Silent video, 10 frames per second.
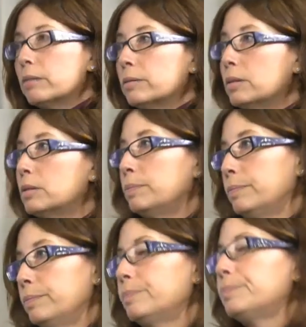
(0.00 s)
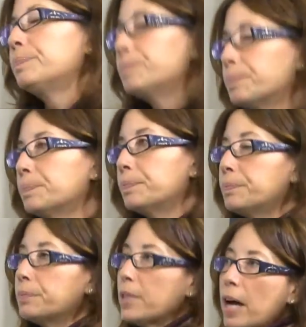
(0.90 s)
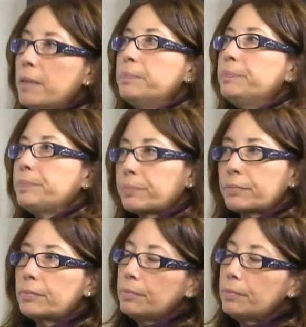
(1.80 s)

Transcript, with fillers: handled that customer yep. great you you